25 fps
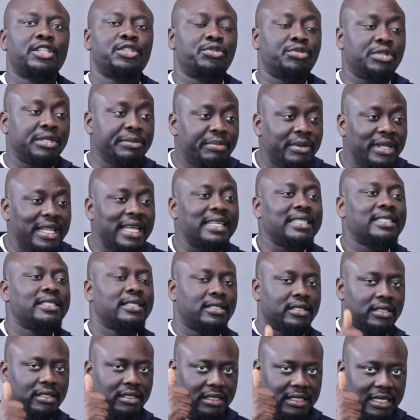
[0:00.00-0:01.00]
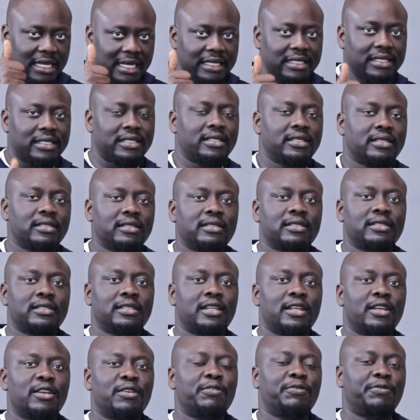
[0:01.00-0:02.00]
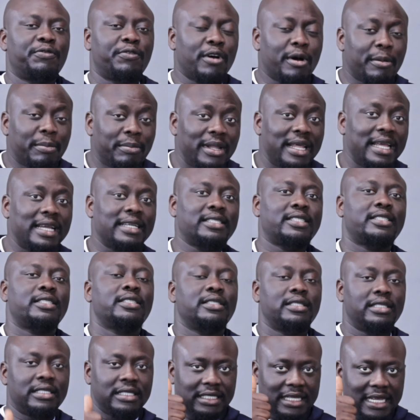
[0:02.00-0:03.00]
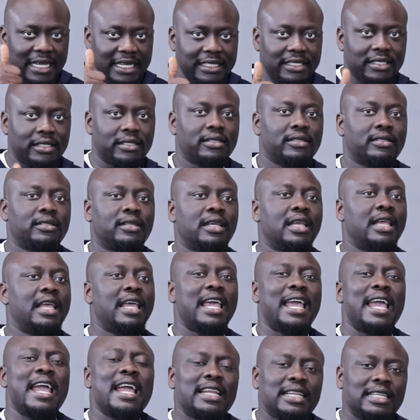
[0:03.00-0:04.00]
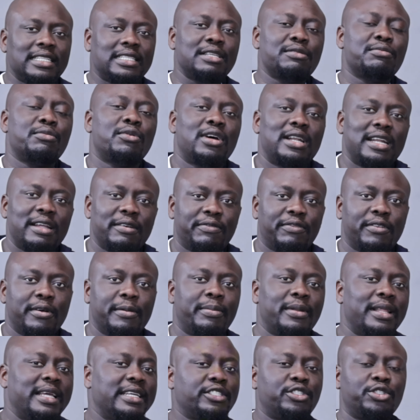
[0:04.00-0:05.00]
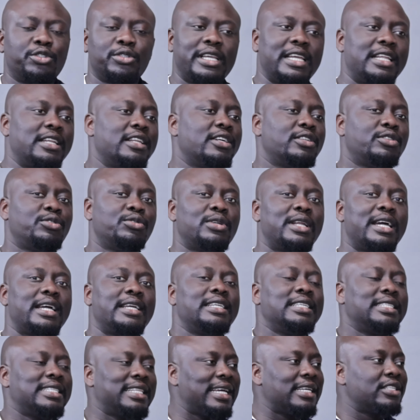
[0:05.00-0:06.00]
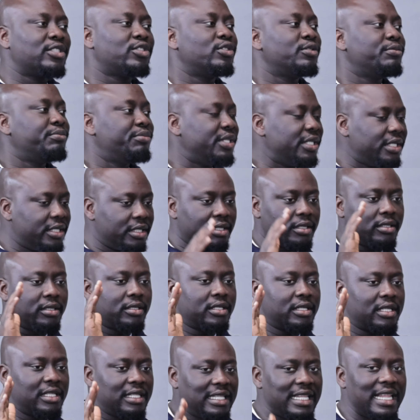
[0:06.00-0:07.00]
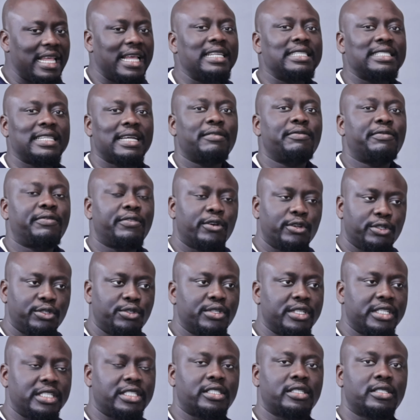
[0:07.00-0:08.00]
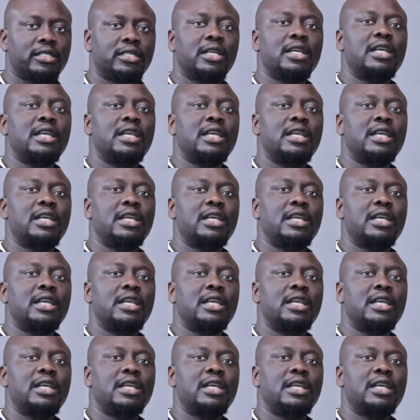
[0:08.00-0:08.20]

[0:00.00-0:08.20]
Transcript: Triplex? Yes. Fourplex? Yes. Anything more than 4plex, you cannot do that. It has to be less than 4 units.